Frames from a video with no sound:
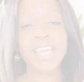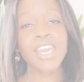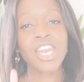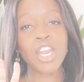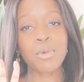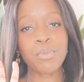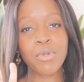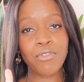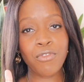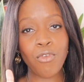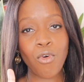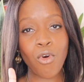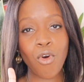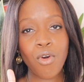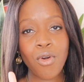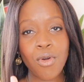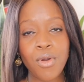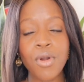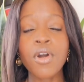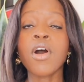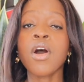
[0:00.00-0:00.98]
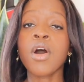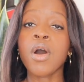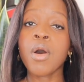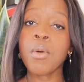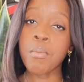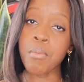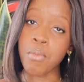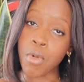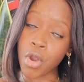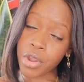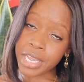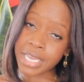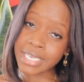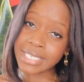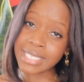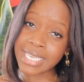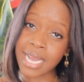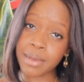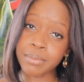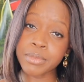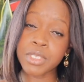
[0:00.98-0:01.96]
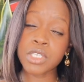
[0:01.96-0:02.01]
Number four, mock
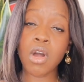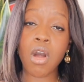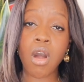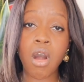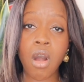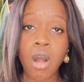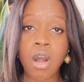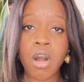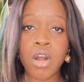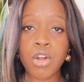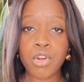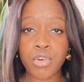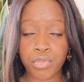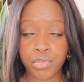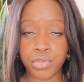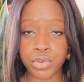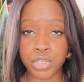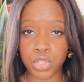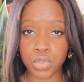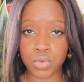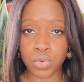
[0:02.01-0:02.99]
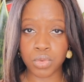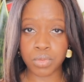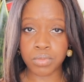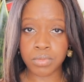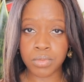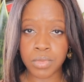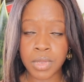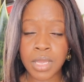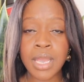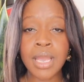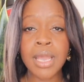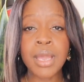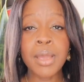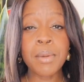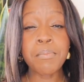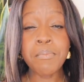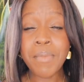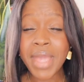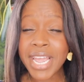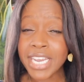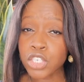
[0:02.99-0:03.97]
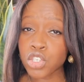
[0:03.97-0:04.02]
exams are crucial.
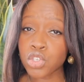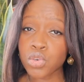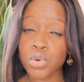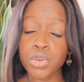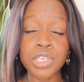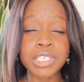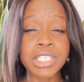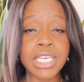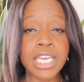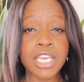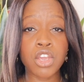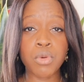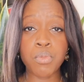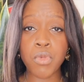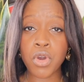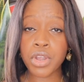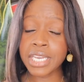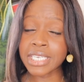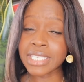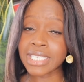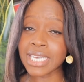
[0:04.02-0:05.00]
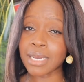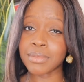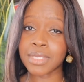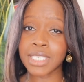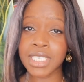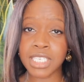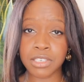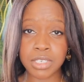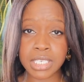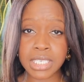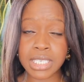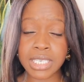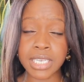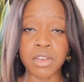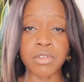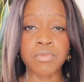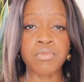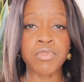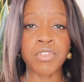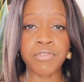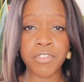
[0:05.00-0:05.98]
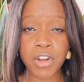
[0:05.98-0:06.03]
Make sure you take your mock exams seriously.
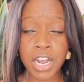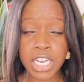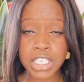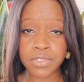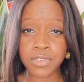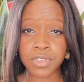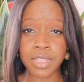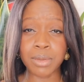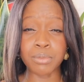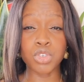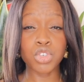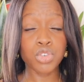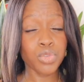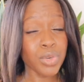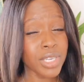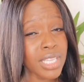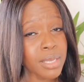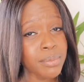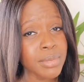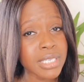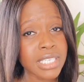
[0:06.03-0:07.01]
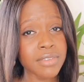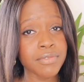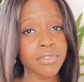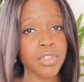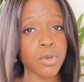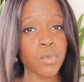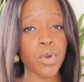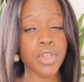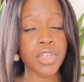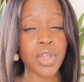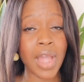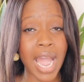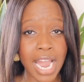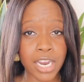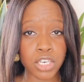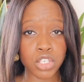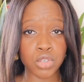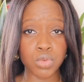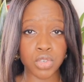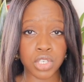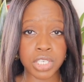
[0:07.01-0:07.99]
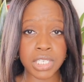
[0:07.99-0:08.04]
Revise for them. Treat them as if they were your
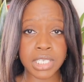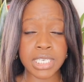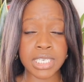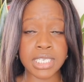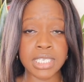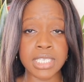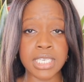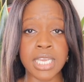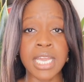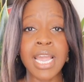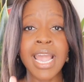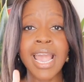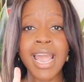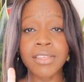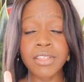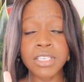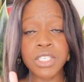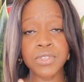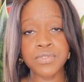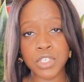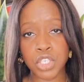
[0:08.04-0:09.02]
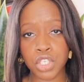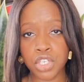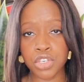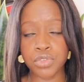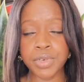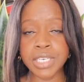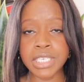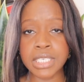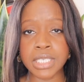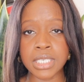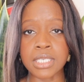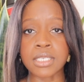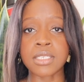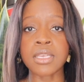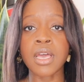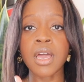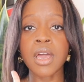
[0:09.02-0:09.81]
actual GCSE. And this is for two reasons.